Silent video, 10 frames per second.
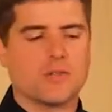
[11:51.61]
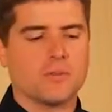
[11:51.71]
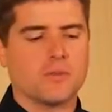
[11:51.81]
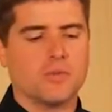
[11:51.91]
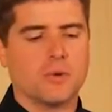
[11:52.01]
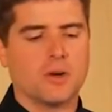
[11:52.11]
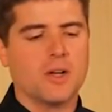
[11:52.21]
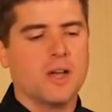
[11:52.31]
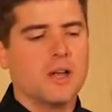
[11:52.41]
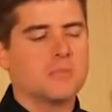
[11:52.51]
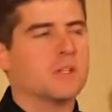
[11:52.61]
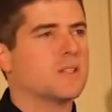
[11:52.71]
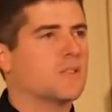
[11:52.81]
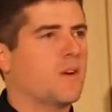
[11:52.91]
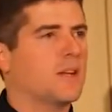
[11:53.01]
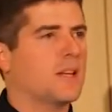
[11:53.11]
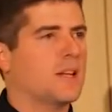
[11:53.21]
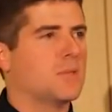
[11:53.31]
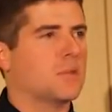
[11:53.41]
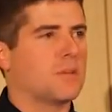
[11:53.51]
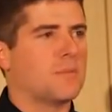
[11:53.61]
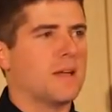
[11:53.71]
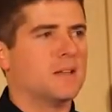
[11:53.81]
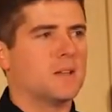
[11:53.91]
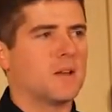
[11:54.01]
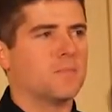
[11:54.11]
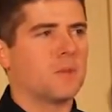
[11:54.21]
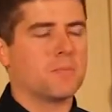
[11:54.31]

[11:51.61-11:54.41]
from before. But let's finally end with our paint, uh,